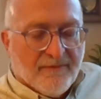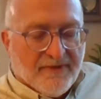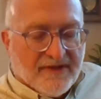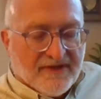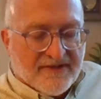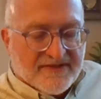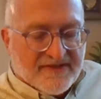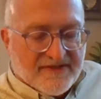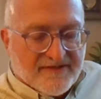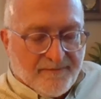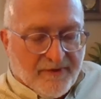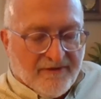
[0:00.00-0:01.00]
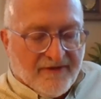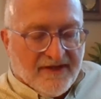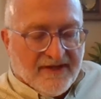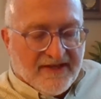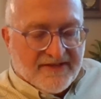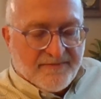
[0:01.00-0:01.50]
because his
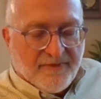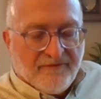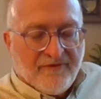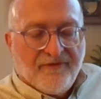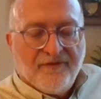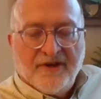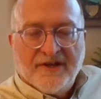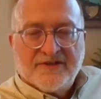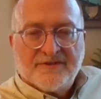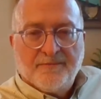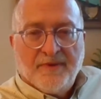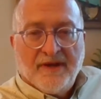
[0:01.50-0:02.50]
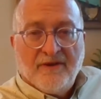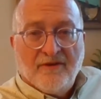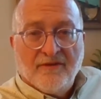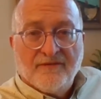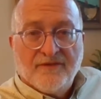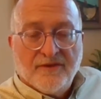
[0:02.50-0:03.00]
spirit has been refreshed by
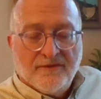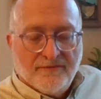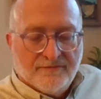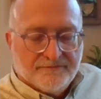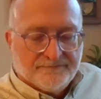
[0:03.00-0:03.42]
all of you.